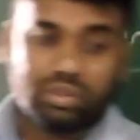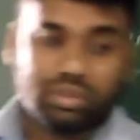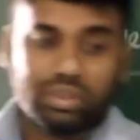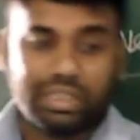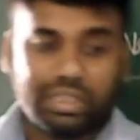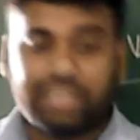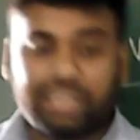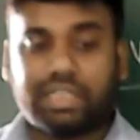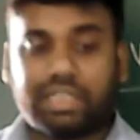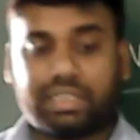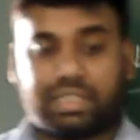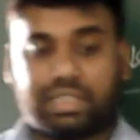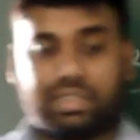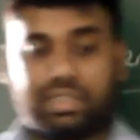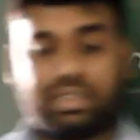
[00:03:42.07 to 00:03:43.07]
each other,
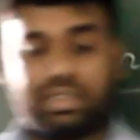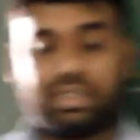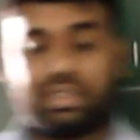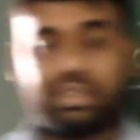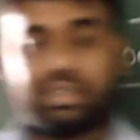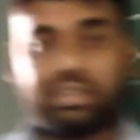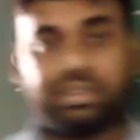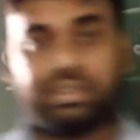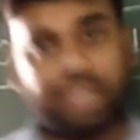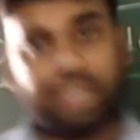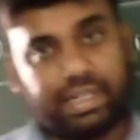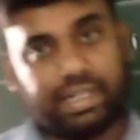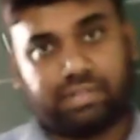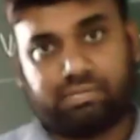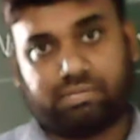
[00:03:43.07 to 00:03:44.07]
then
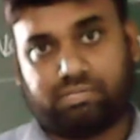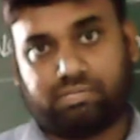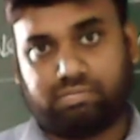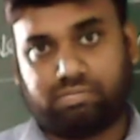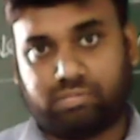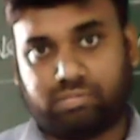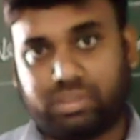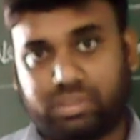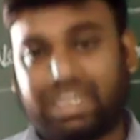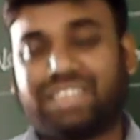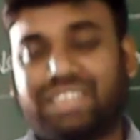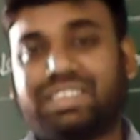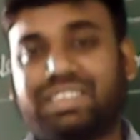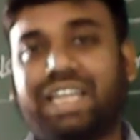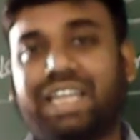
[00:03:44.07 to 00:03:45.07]
that is
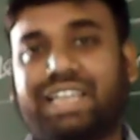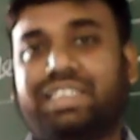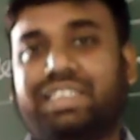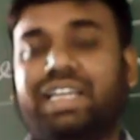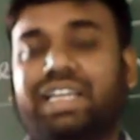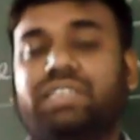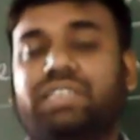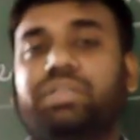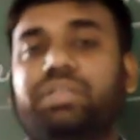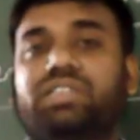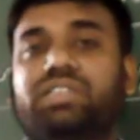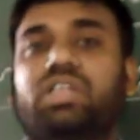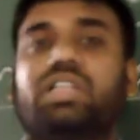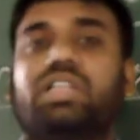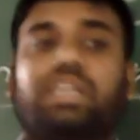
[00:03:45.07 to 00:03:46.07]
neck means
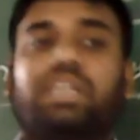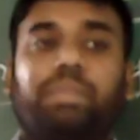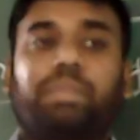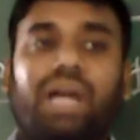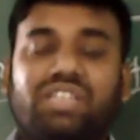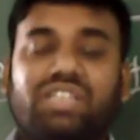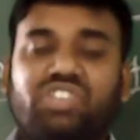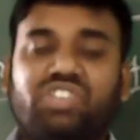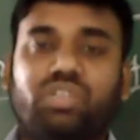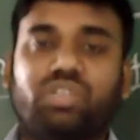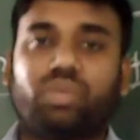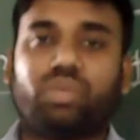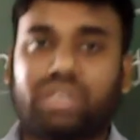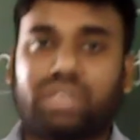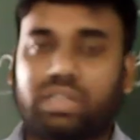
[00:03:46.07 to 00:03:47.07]
that plastic
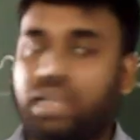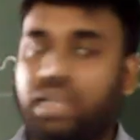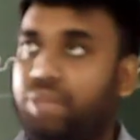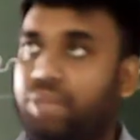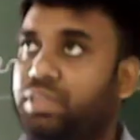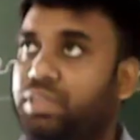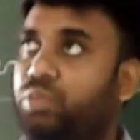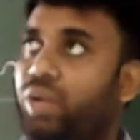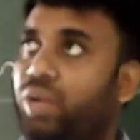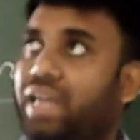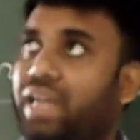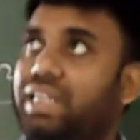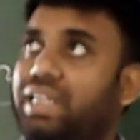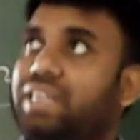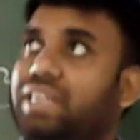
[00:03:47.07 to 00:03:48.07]
wire, every wire
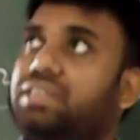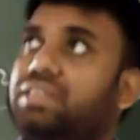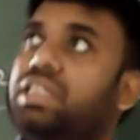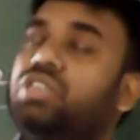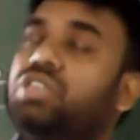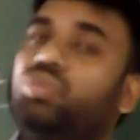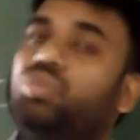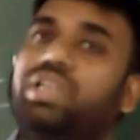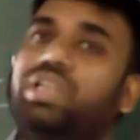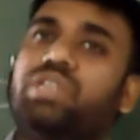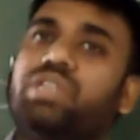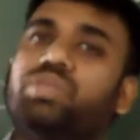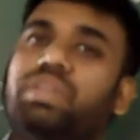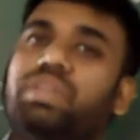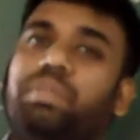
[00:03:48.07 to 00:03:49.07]
is insulated
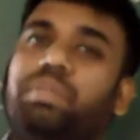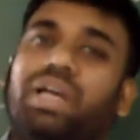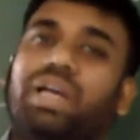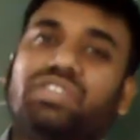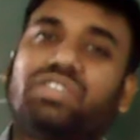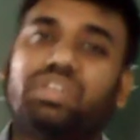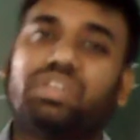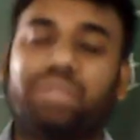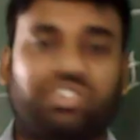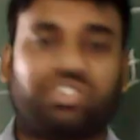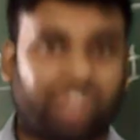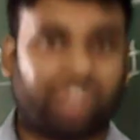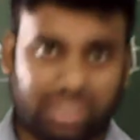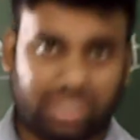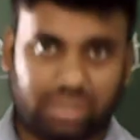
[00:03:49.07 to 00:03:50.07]
with the plastic
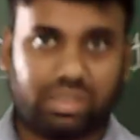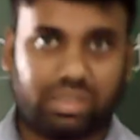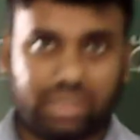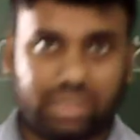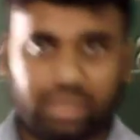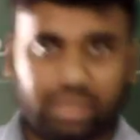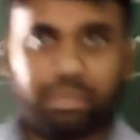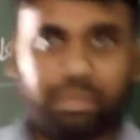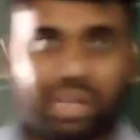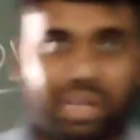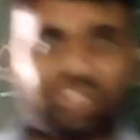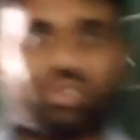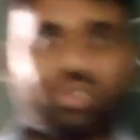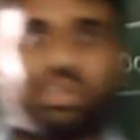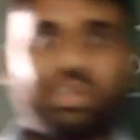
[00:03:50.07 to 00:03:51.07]
material or
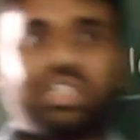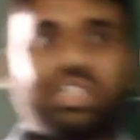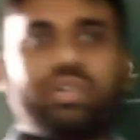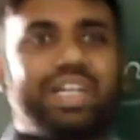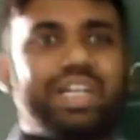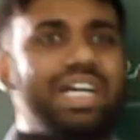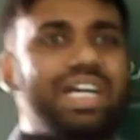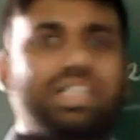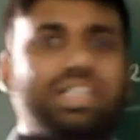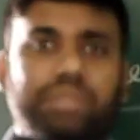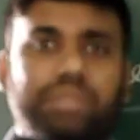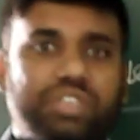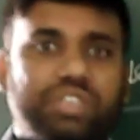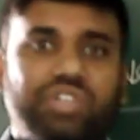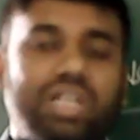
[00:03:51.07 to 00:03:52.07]
any other
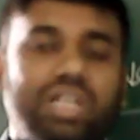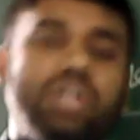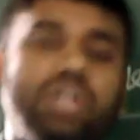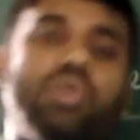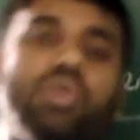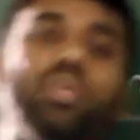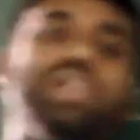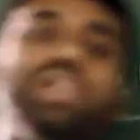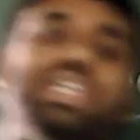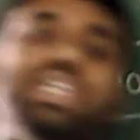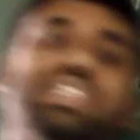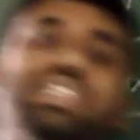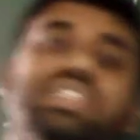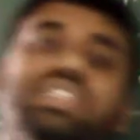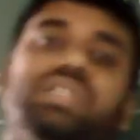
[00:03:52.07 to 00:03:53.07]
material. When it
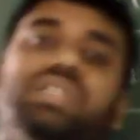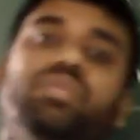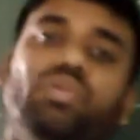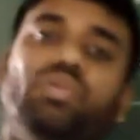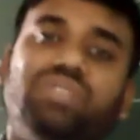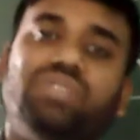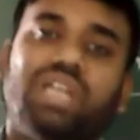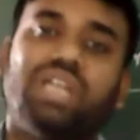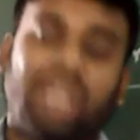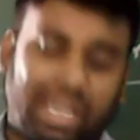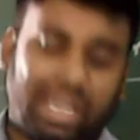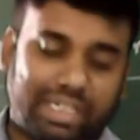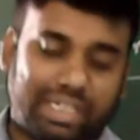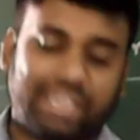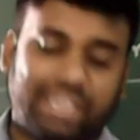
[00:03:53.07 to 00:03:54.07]
removes and
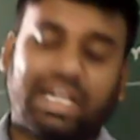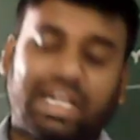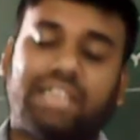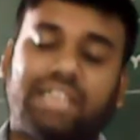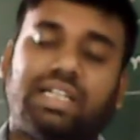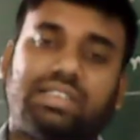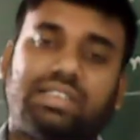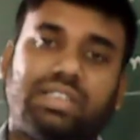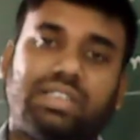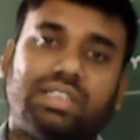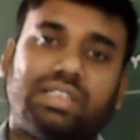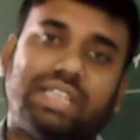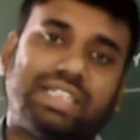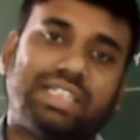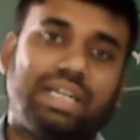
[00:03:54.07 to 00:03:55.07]
get attached,
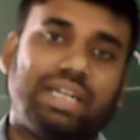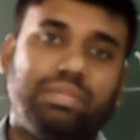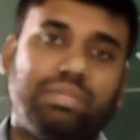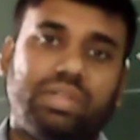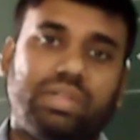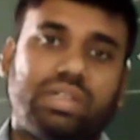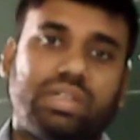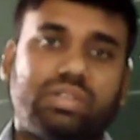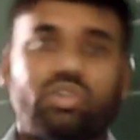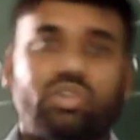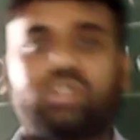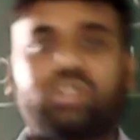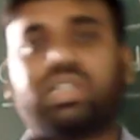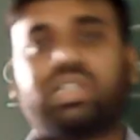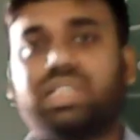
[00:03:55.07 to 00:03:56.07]
that time short
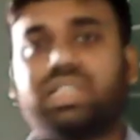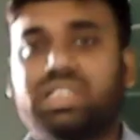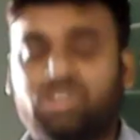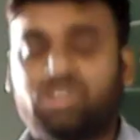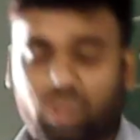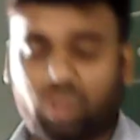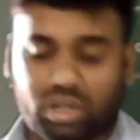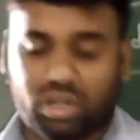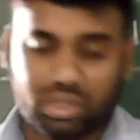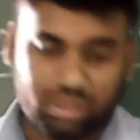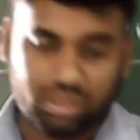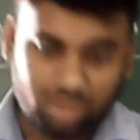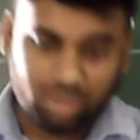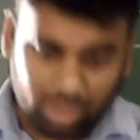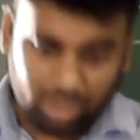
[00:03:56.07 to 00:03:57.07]
circuit is occur.
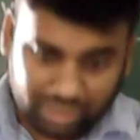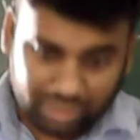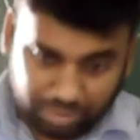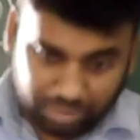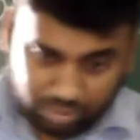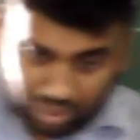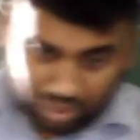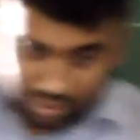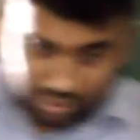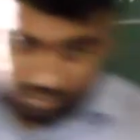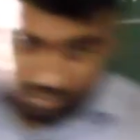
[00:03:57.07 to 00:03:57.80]
Got it, everyone?